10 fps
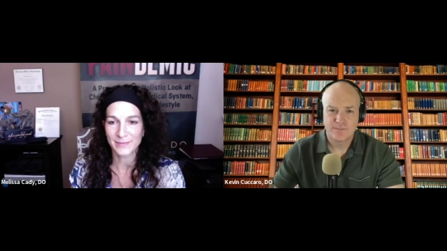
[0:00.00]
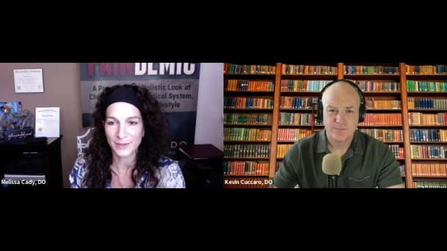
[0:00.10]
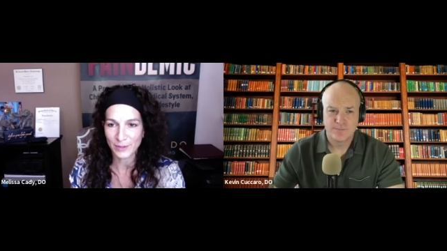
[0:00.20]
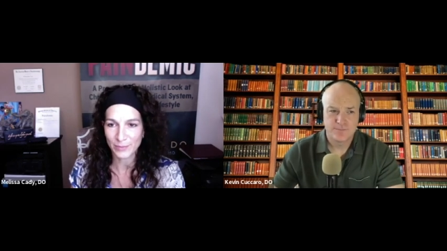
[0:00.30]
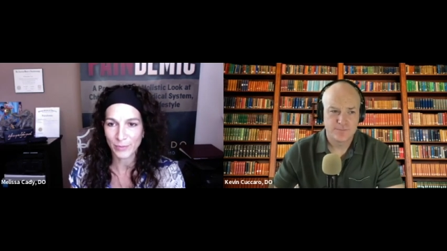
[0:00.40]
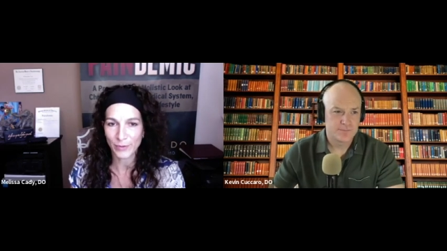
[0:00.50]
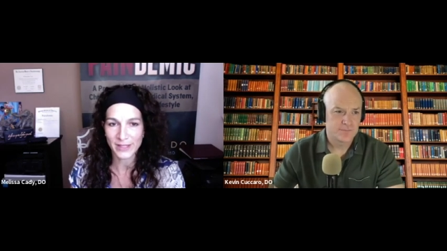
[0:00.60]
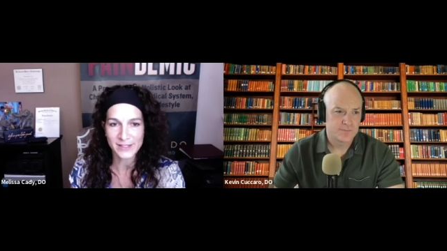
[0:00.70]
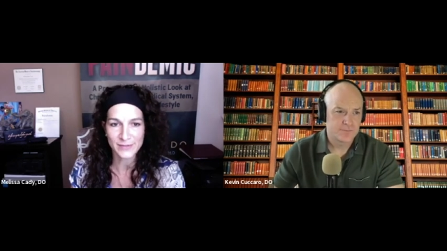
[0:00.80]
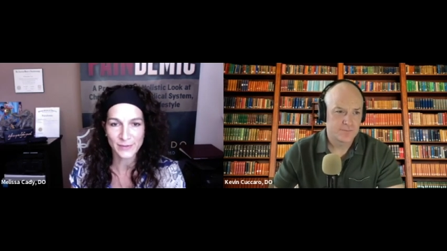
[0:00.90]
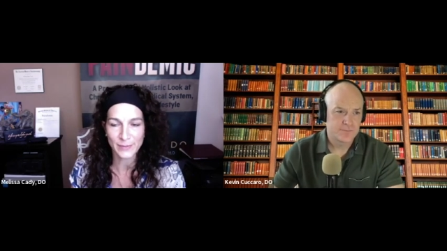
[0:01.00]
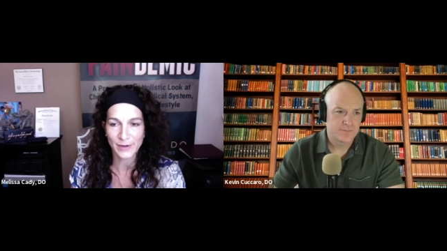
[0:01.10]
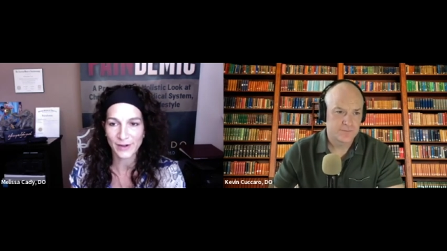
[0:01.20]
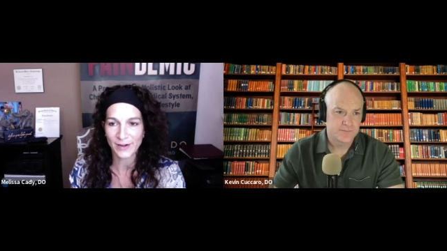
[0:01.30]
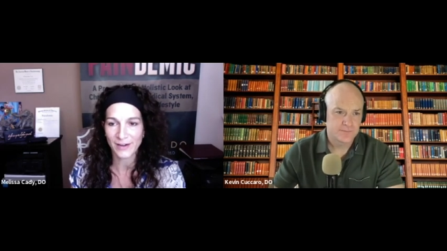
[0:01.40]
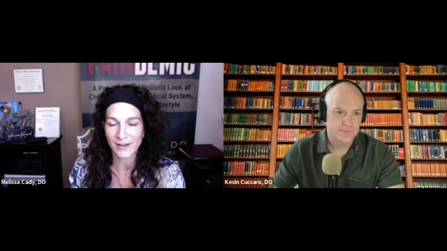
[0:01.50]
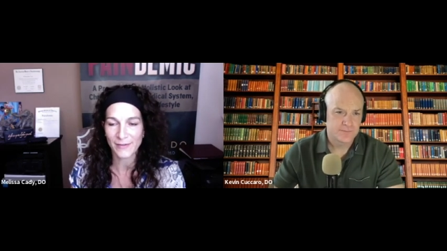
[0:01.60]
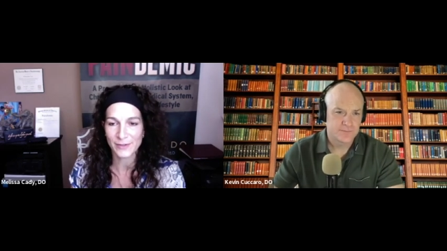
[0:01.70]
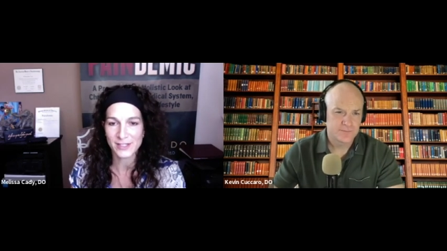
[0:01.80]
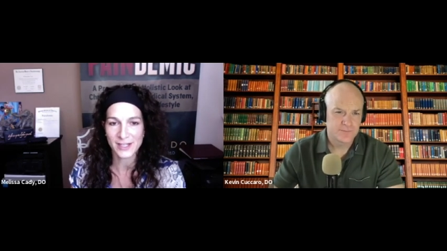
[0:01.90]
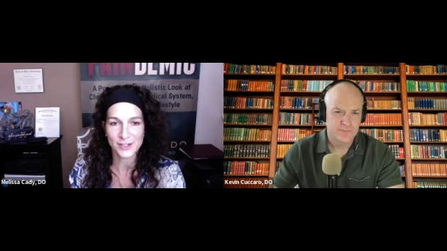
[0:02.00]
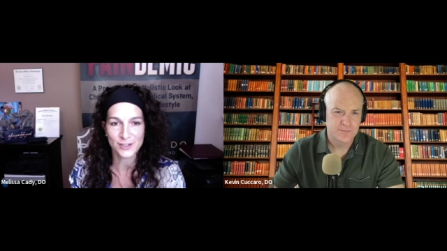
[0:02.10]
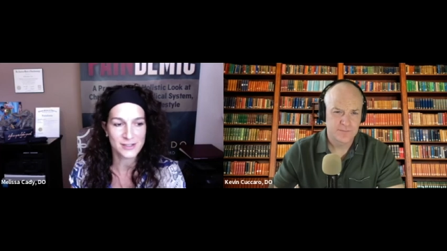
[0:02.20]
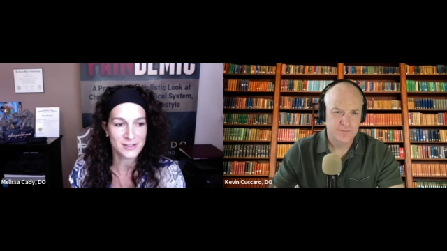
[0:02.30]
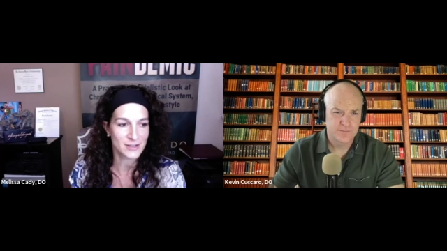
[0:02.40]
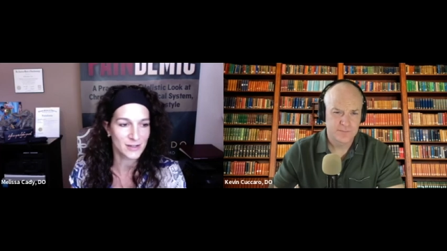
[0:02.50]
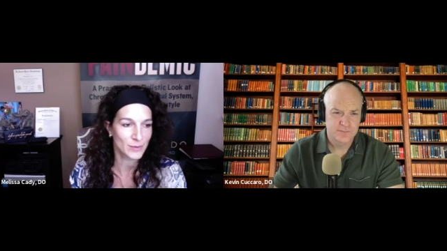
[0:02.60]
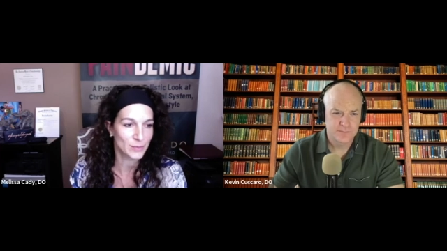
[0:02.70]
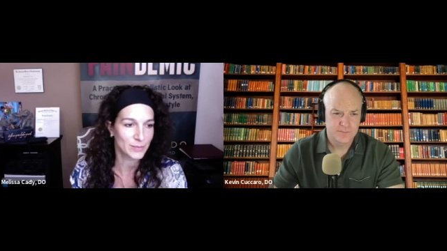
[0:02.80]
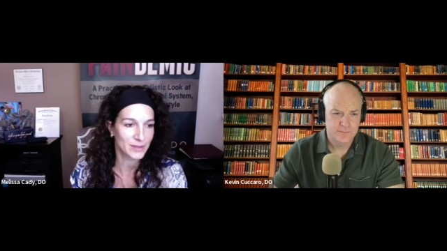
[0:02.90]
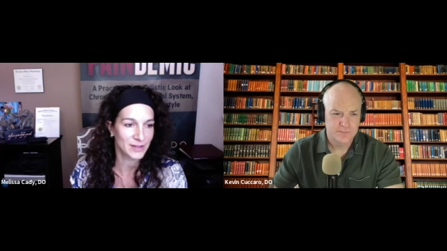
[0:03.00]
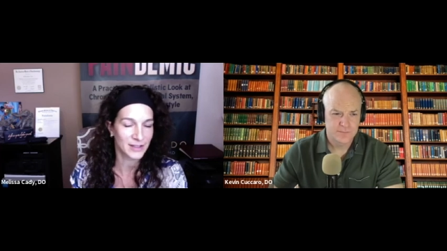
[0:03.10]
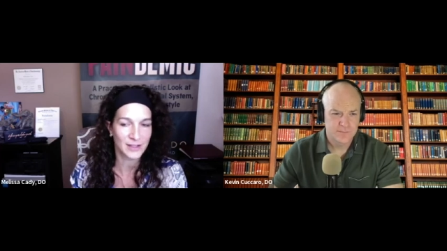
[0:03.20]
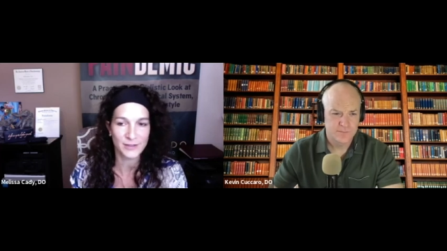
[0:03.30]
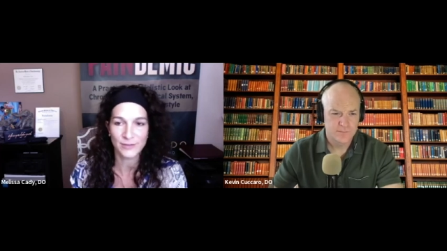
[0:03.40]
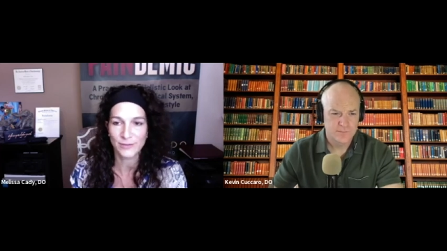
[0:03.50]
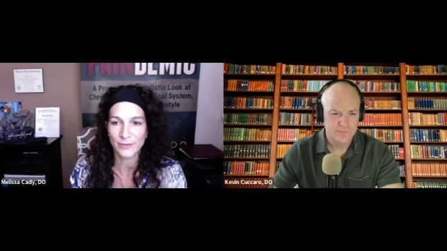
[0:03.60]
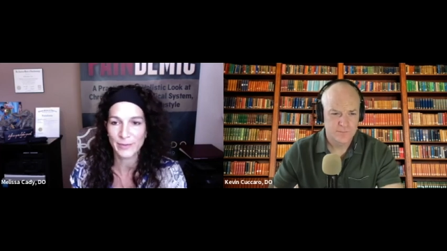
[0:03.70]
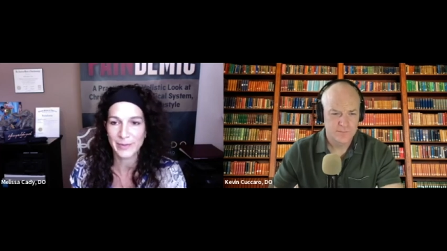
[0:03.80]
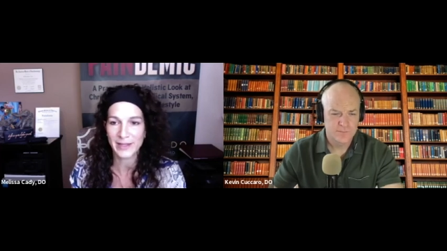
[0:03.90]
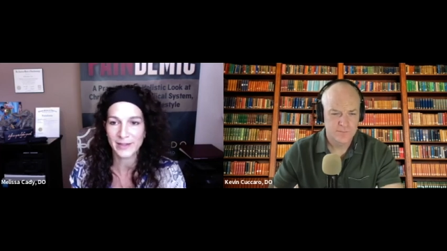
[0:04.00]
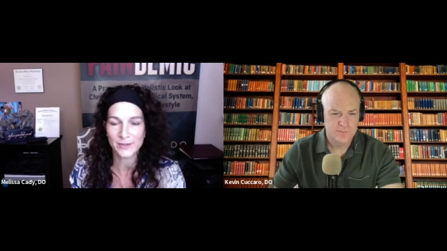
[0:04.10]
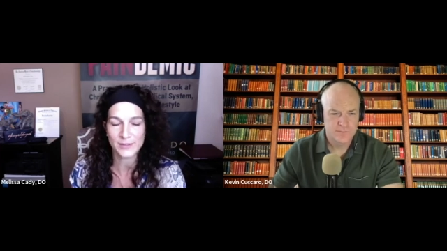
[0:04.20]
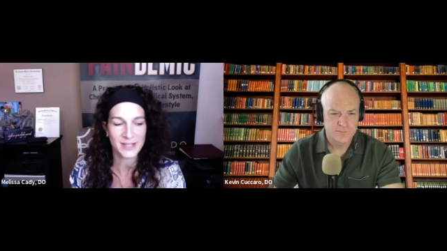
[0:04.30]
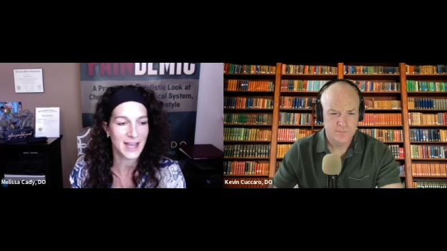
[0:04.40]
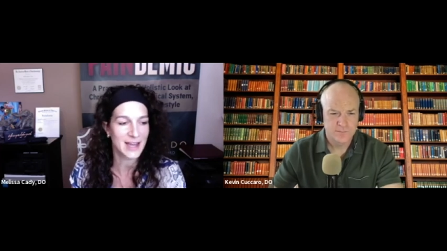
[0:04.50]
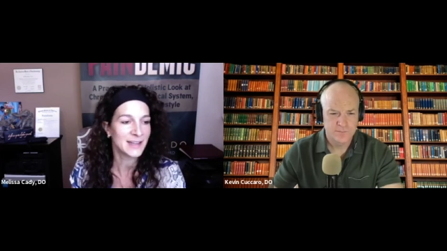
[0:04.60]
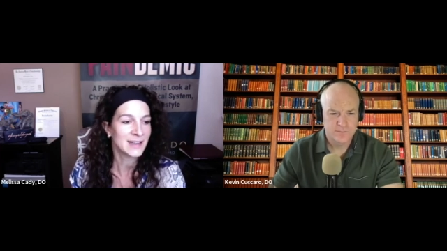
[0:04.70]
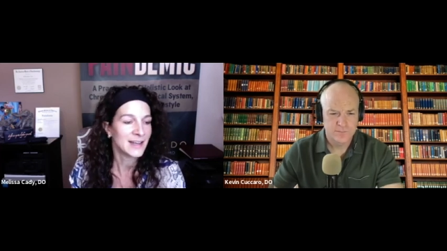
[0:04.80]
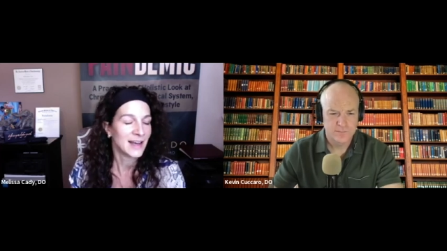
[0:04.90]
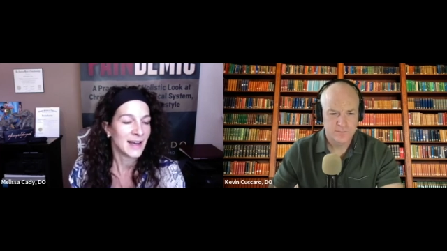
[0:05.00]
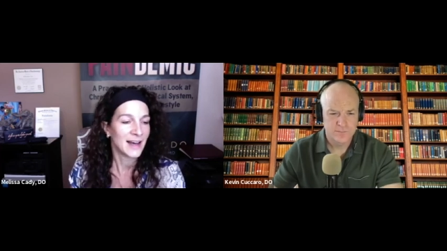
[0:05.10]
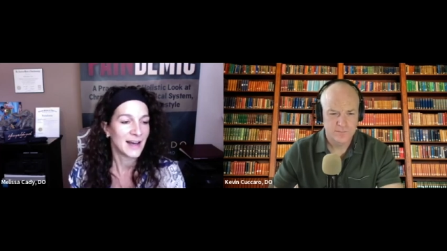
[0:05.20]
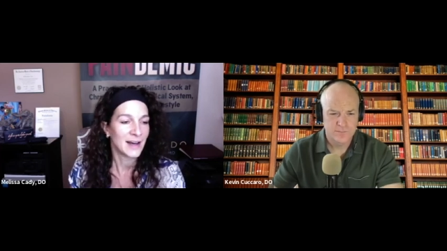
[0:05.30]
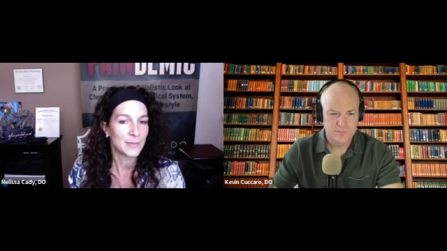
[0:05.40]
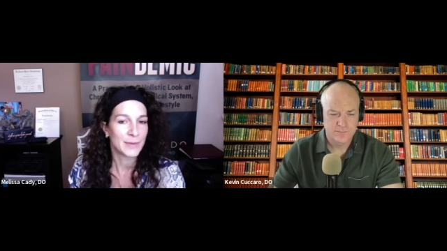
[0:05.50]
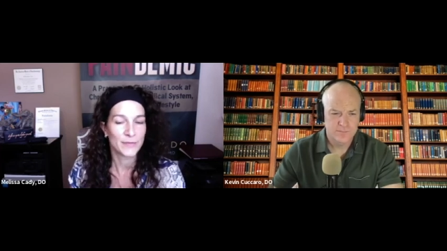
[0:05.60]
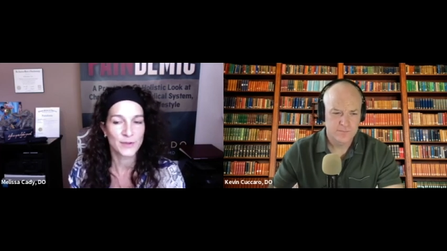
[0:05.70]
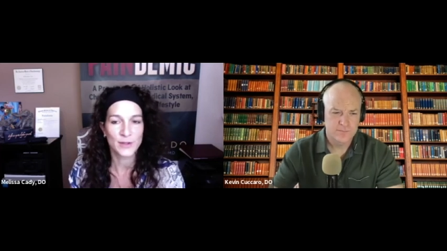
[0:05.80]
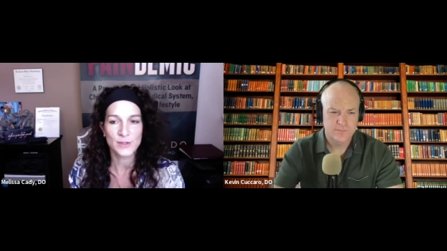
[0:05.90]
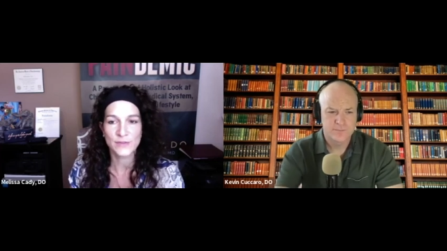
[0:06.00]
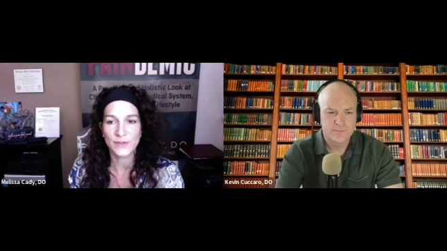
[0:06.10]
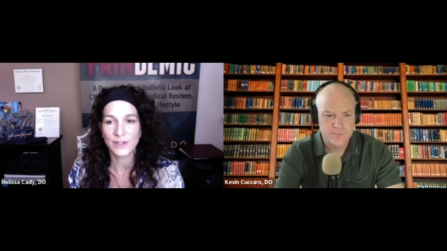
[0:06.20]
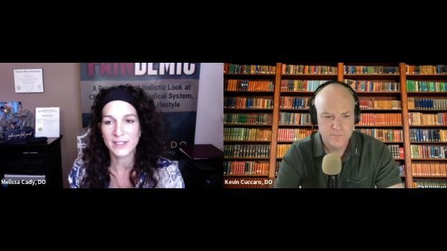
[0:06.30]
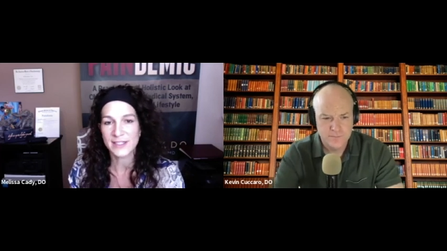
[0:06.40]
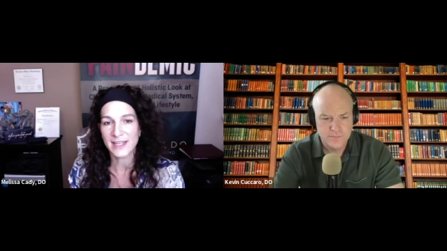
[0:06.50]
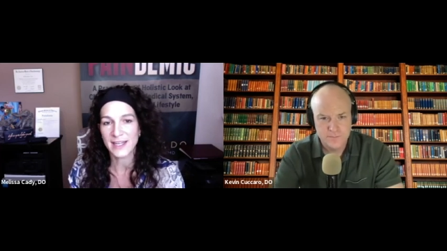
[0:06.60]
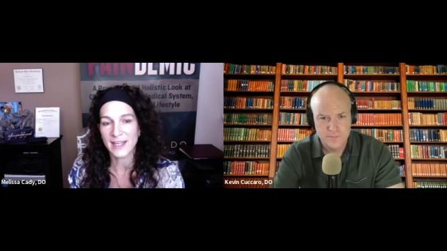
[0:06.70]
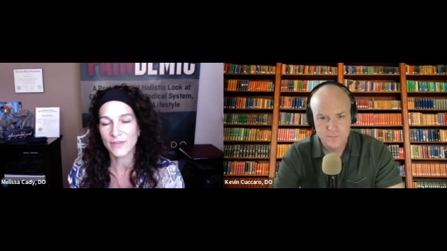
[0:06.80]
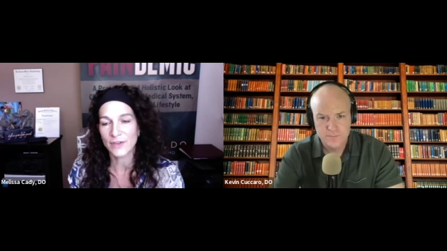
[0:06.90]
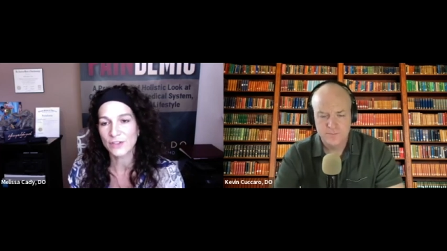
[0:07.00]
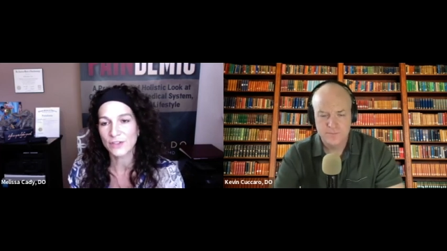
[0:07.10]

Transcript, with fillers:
Speaker 1: good points from our conversation. So I won't, you know, repeat those again. Um, but for those of you listening, if you